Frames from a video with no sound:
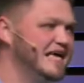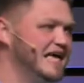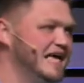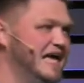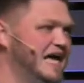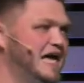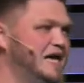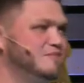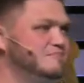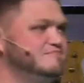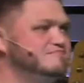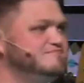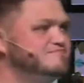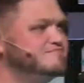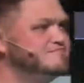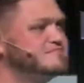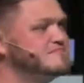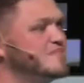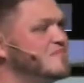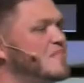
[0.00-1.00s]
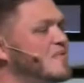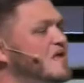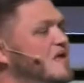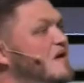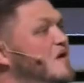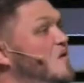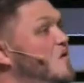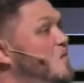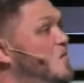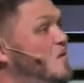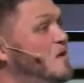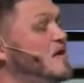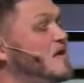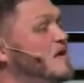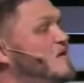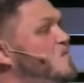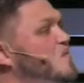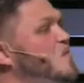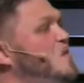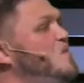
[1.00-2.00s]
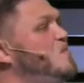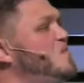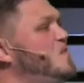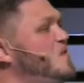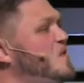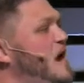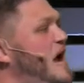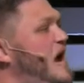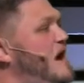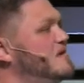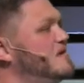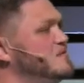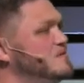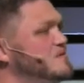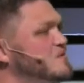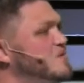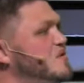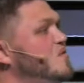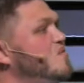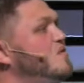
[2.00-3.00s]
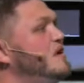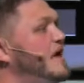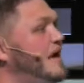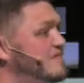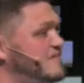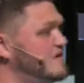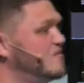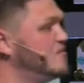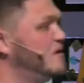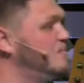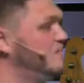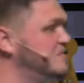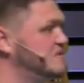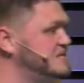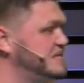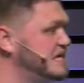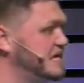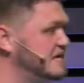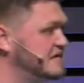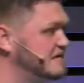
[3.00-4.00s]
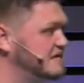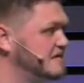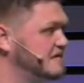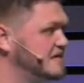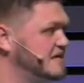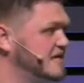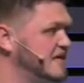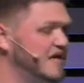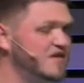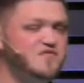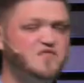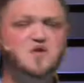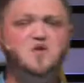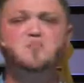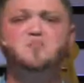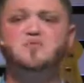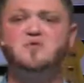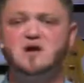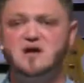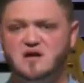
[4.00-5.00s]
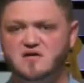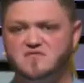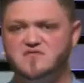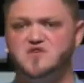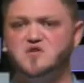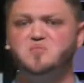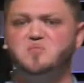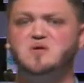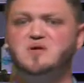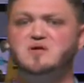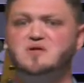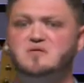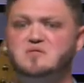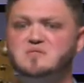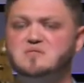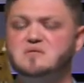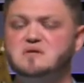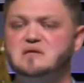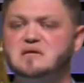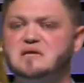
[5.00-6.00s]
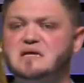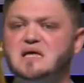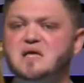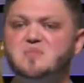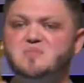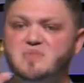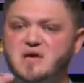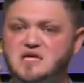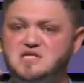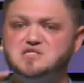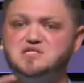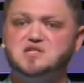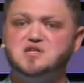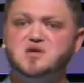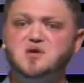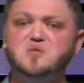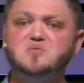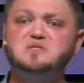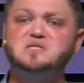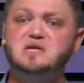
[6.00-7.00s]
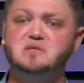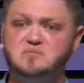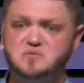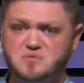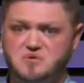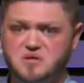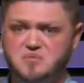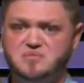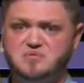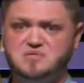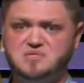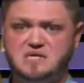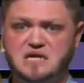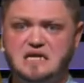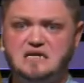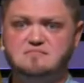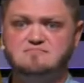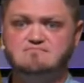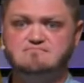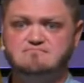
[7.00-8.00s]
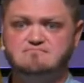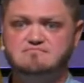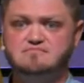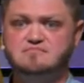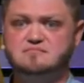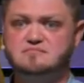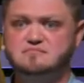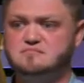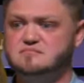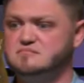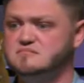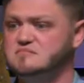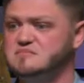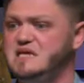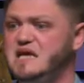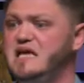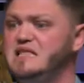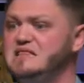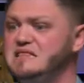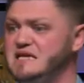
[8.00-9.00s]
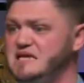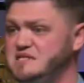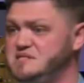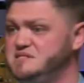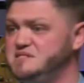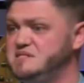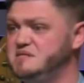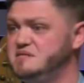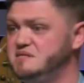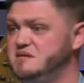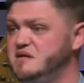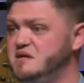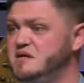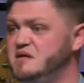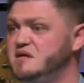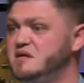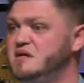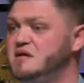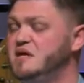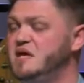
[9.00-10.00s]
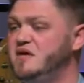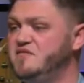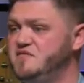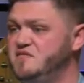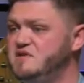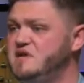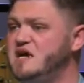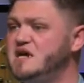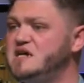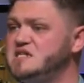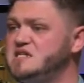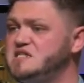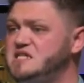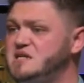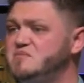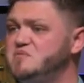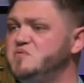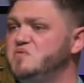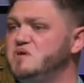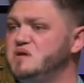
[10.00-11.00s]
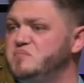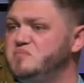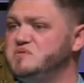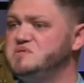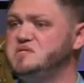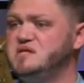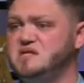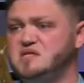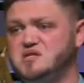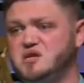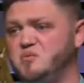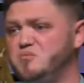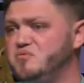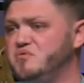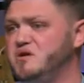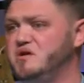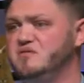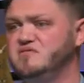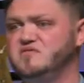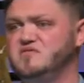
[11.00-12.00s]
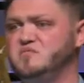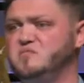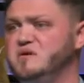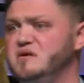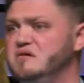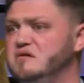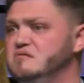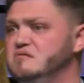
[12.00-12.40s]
um, we, when we're out in the world, we have to represent. If you pray over your meal, make sure you tip 20% at least. If you're not going to tip 20%, don't pray over your meal.